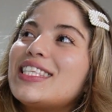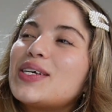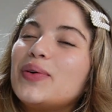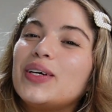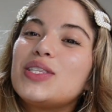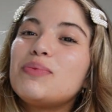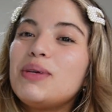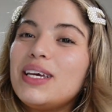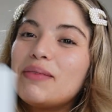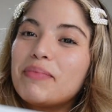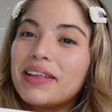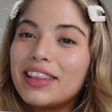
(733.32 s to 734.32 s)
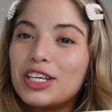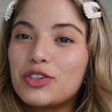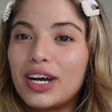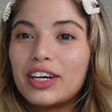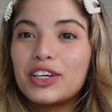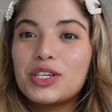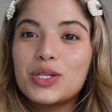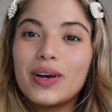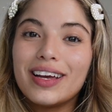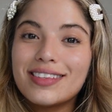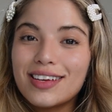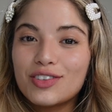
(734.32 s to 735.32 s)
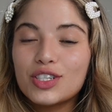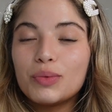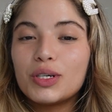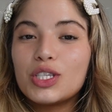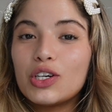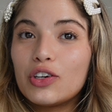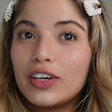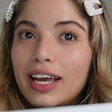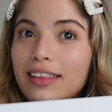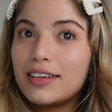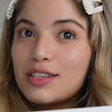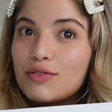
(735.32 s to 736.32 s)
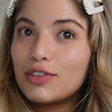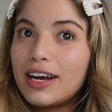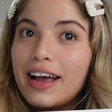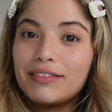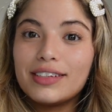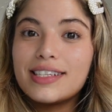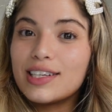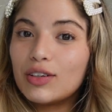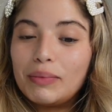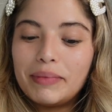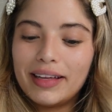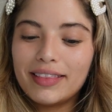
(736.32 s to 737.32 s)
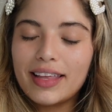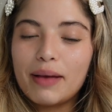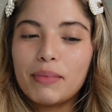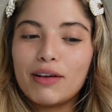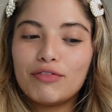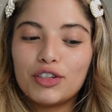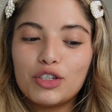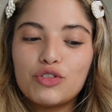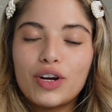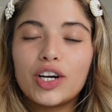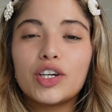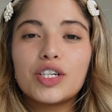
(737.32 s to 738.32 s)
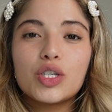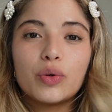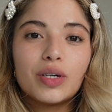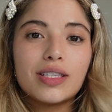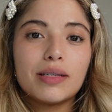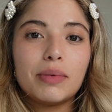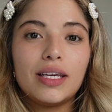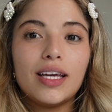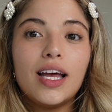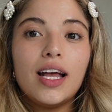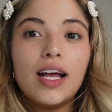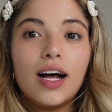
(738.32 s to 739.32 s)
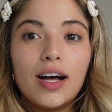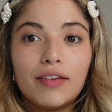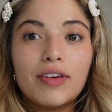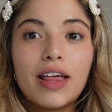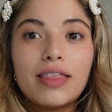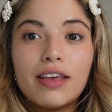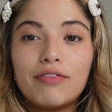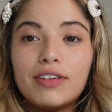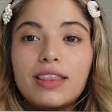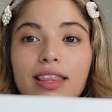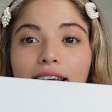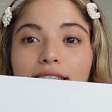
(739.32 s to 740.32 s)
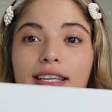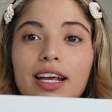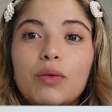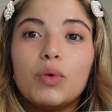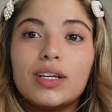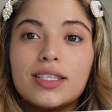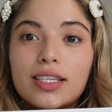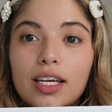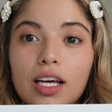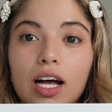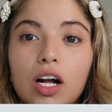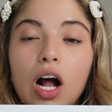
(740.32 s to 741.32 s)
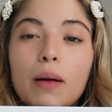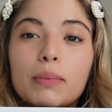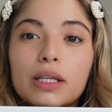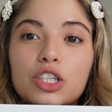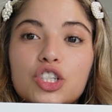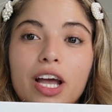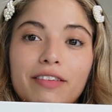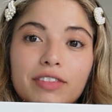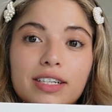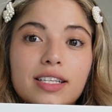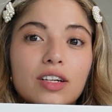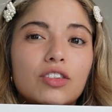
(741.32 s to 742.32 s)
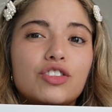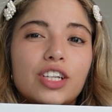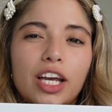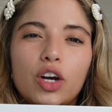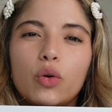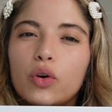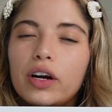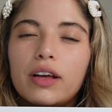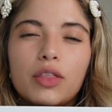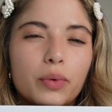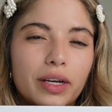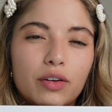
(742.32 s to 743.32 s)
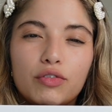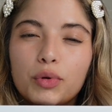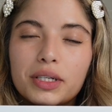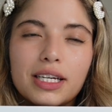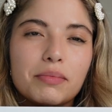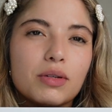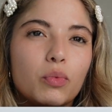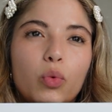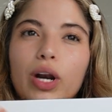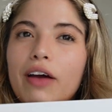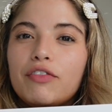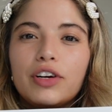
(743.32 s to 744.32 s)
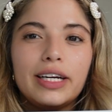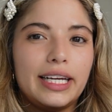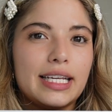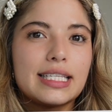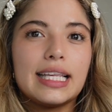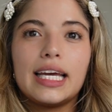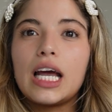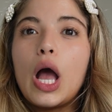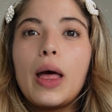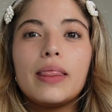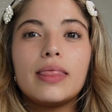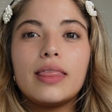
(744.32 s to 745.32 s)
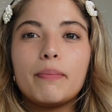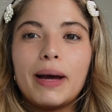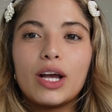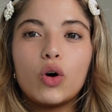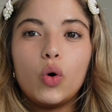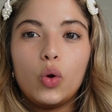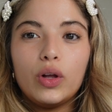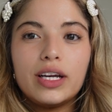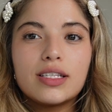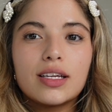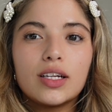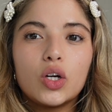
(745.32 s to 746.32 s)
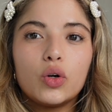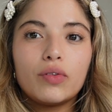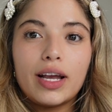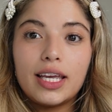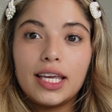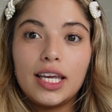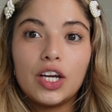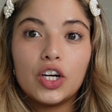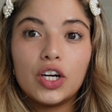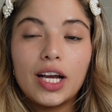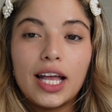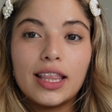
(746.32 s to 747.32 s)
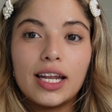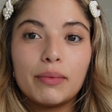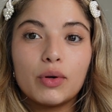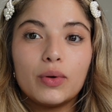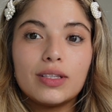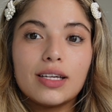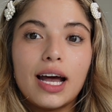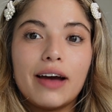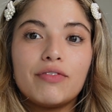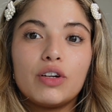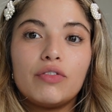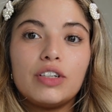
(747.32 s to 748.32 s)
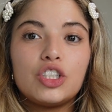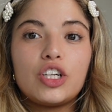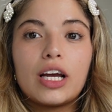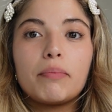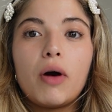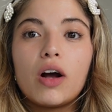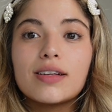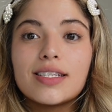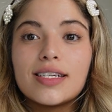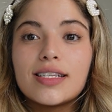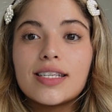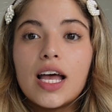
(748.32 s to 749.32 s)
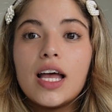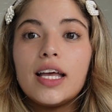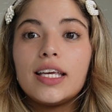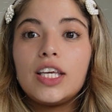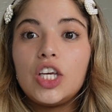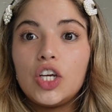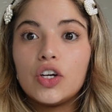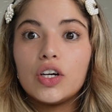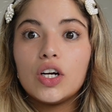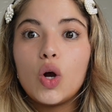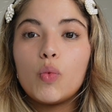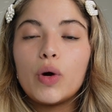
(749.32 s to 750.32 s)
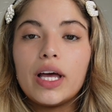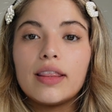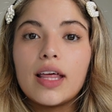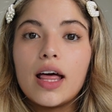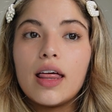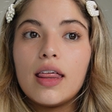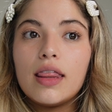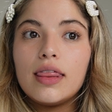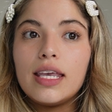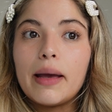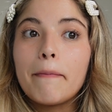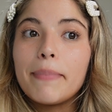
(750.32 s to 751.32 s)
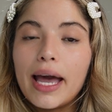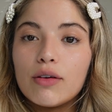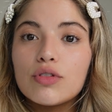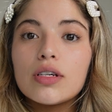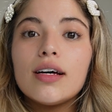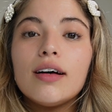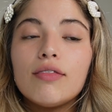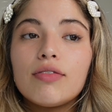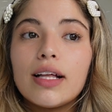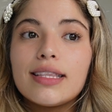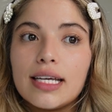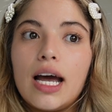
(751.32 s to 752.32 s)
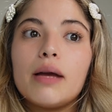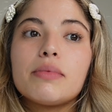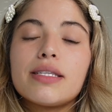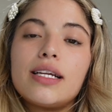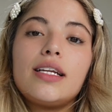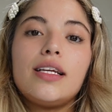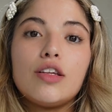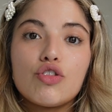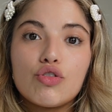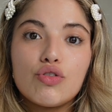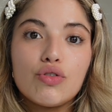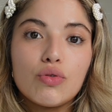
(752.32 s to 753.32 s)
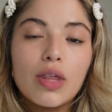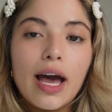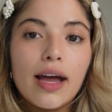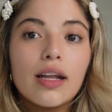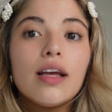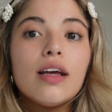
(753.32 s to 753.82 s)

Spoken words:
going to be a monthly tracker. So I essentially want to create this for every single month. And my first tracker is going to be of different things that I want to accomplish every single day, or 3 to 4 times, whatever it is. Like my goal is going to go right here. And then I'm going to have different check boxes here with the amount of times that I need to do that.